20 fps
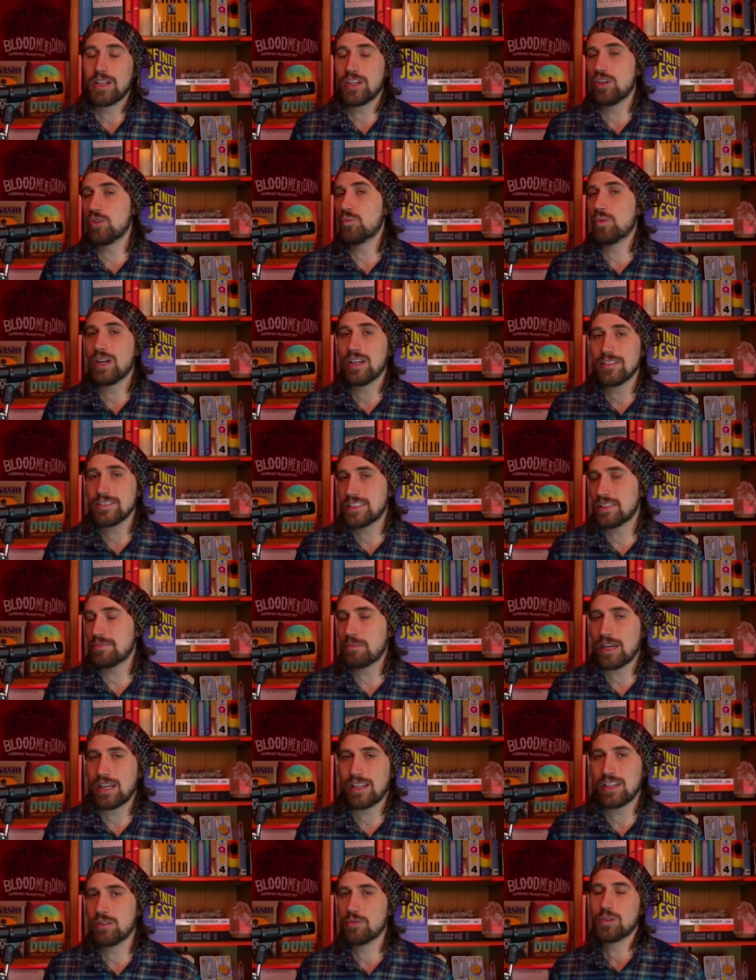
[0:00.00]
But in Whales of
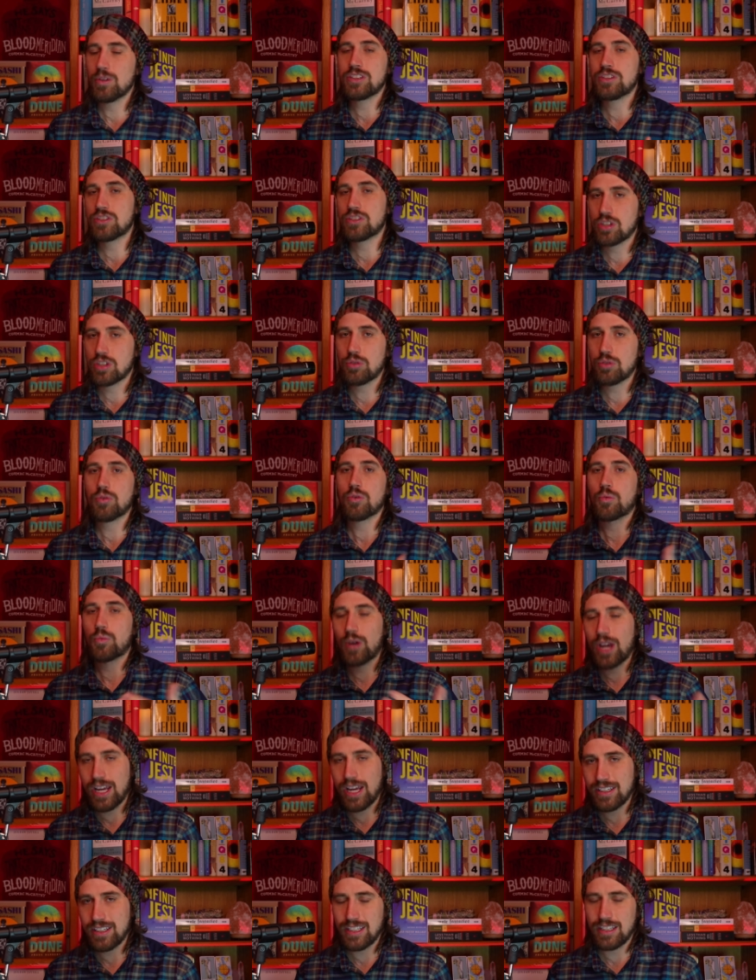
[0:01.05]
Men, it was too
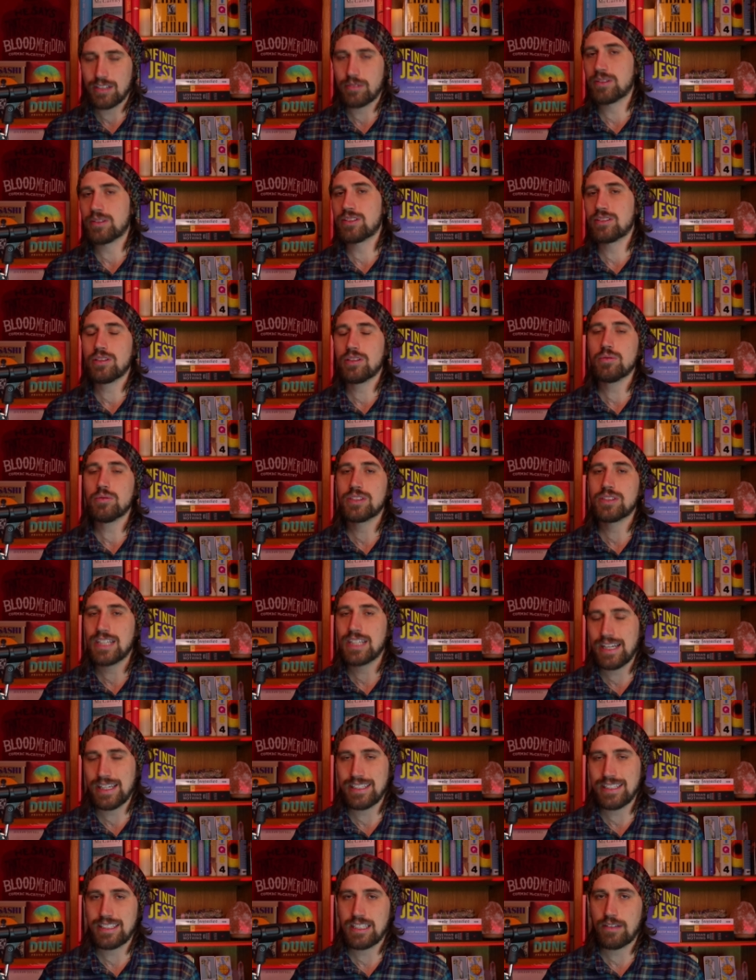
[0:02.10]
ranty. It was too
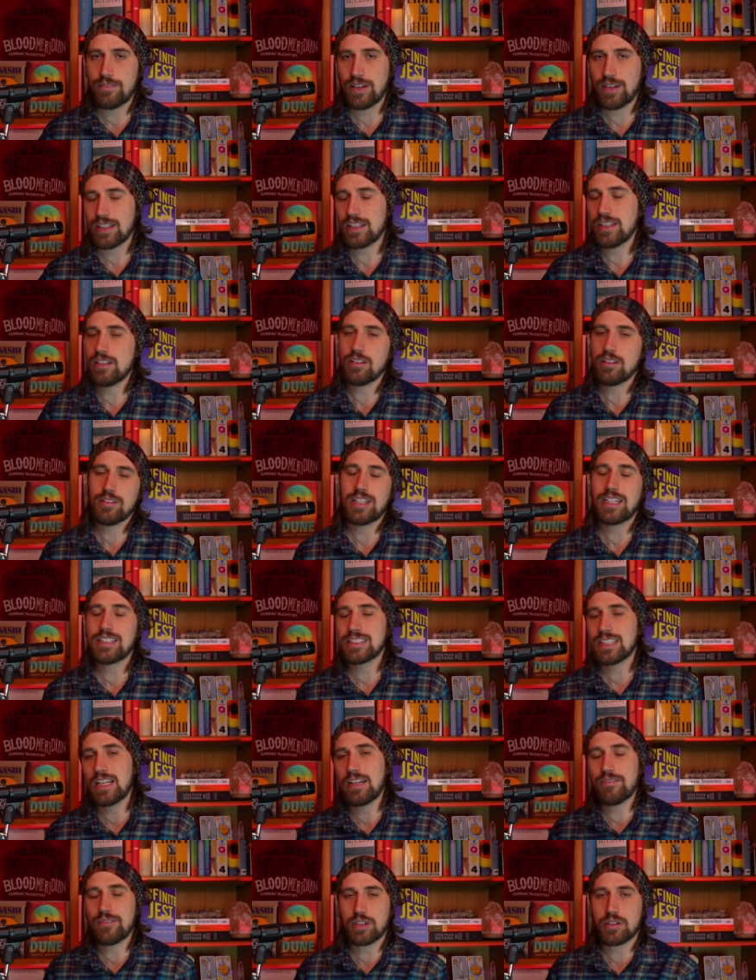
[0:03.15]
scientific. You know, that's
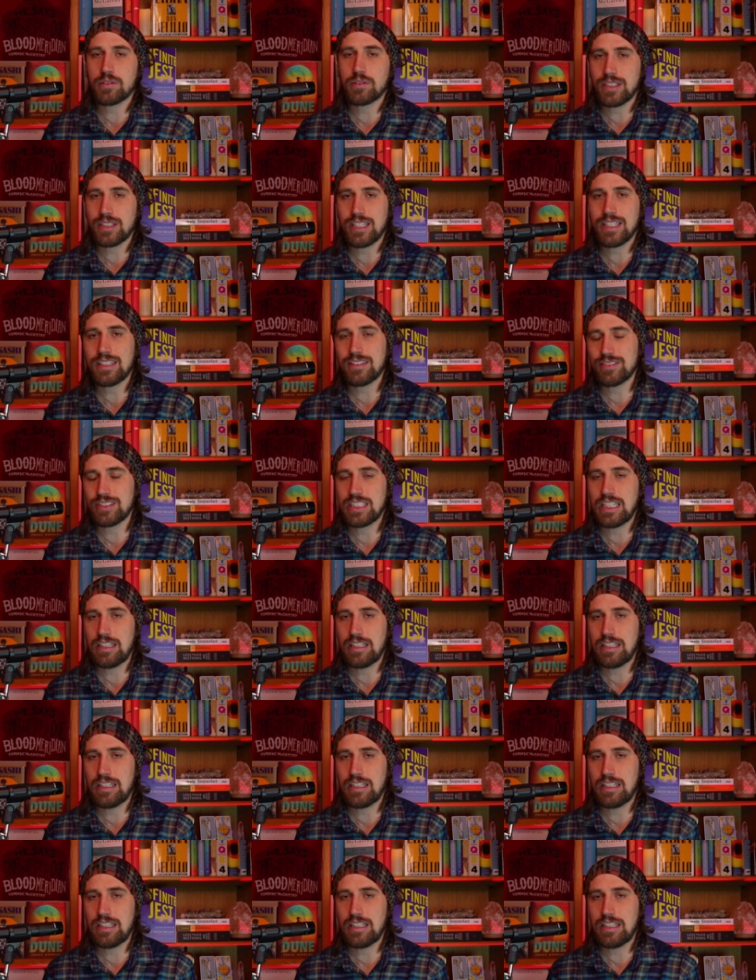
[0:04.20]
kind of a critique of